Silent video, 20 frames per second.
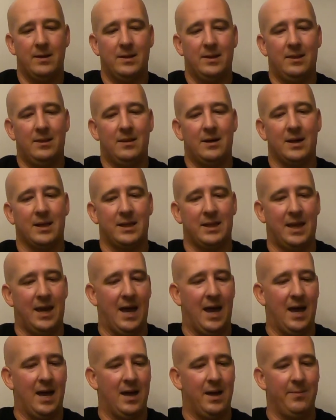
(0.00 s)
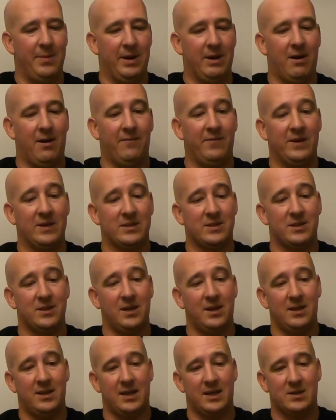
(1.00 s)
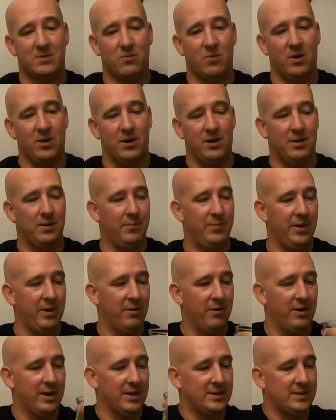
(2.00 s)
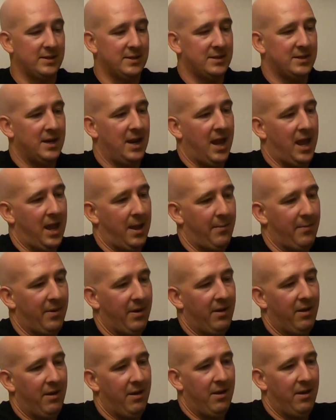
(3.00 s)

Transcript: Look at that. I mean, obviously, that's where the beer gets its name.